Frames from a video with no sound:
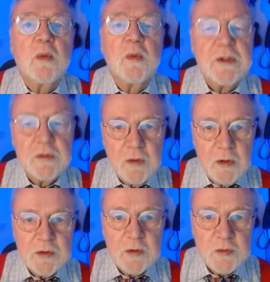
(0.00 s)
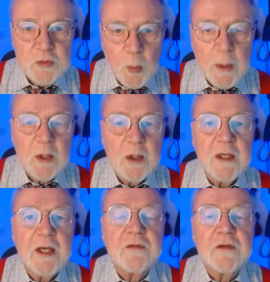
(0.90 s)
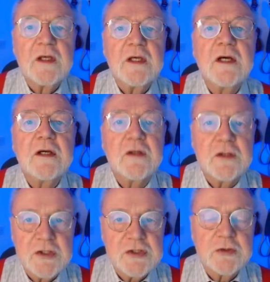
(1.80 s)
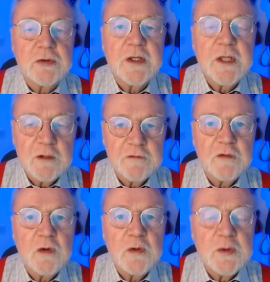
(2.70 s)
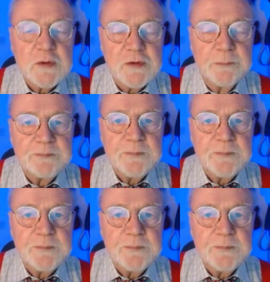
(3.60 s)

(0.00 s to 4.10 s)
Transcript: we do not use will in the conditional if clause.